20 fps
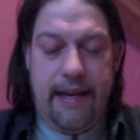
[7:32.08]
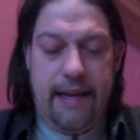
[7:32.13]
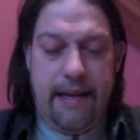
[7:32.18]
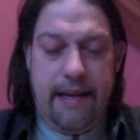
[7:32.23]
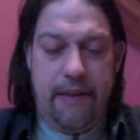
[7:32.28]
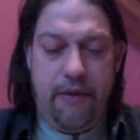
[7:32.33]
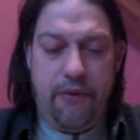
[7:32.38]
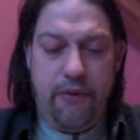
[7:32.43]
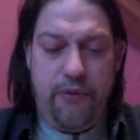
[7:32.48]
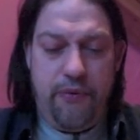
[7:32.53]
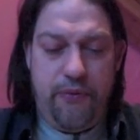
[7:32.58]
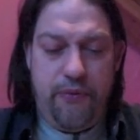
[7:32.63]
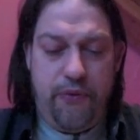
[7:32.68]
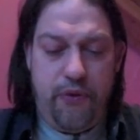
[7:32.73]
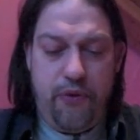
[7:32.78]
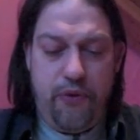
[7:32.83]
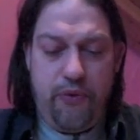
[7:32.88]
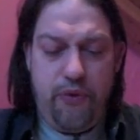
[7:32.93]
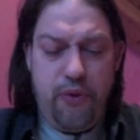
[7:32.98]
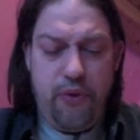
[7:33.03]
the
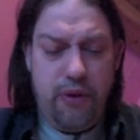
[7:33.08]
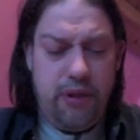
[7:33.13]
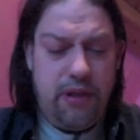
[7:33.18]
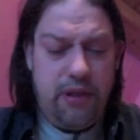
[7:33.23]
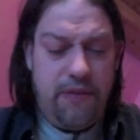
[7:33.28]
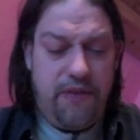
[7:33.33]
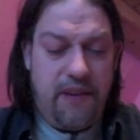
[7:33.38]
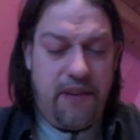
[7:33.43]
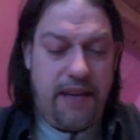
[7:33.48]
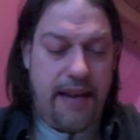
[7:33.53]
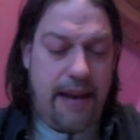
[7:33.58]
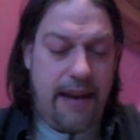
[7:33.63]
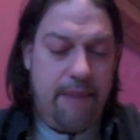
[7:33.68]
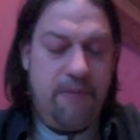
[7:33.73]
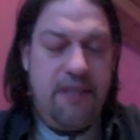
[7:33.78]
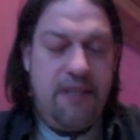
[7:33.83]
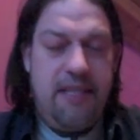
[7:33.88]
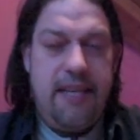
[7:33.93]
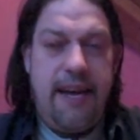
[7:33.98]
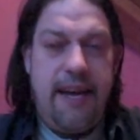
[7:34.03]
rules of the game
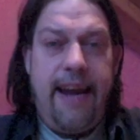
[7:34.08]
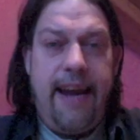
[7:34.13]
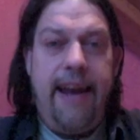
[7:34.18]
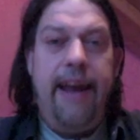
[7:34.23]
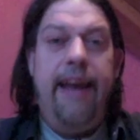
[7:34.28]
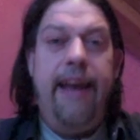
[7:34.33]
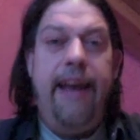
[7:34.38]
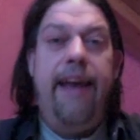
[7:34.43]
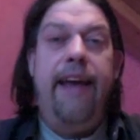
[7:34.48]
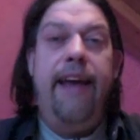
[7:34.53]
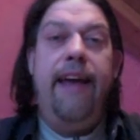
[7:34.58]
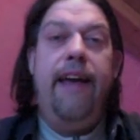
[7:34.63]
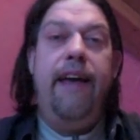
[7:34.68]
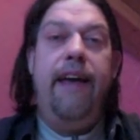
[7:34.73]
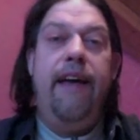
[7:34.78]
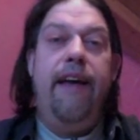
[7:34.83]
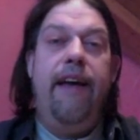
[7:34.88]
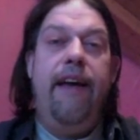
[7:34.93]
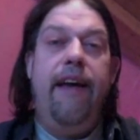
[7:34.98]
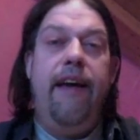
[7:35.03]
say
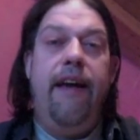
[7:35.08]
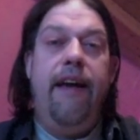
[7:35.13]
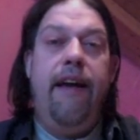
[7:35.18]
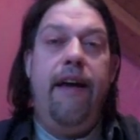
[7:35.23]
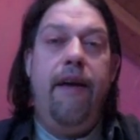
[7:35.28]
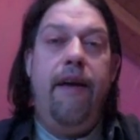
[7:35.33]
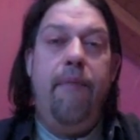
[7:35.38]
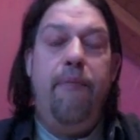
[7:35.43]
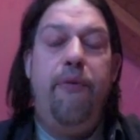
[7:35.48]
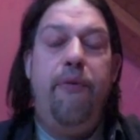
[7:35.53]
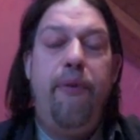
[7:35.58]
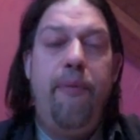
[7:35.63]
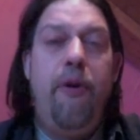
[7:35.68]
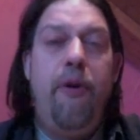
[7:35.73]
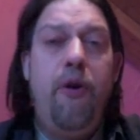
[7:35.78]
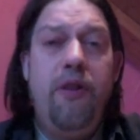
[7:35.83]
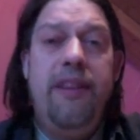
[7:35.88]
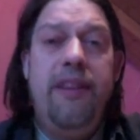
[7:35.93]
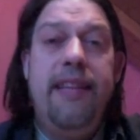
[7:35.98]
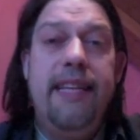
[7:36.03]

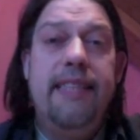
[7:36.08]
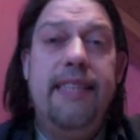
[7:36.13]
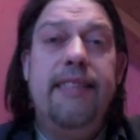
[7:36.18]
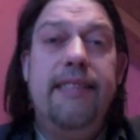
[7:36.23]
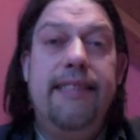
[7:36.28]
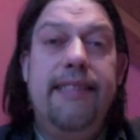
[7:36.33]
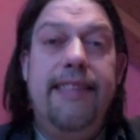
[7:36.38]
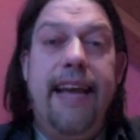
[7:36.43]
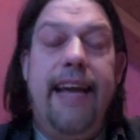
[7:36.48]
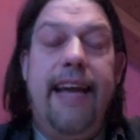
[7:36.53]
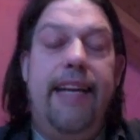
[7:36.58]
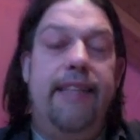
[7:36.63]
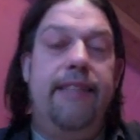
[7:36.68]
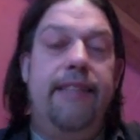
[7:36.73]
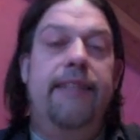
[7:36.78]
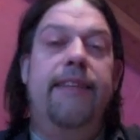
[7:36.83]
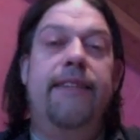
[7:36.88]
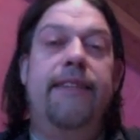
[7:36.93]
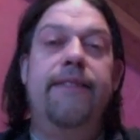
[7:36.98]
promote this date.